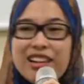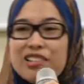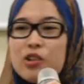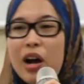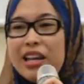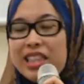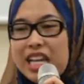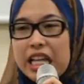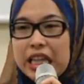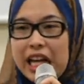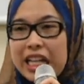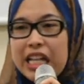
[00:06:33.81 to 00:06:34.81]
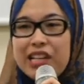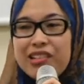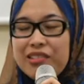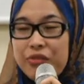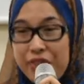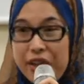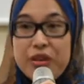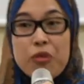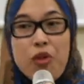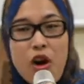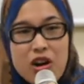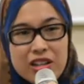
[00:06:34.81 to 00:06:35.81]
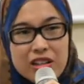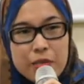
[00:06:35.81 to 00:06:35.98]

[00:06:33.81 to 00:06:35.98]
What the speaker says: So I think that is very wrong,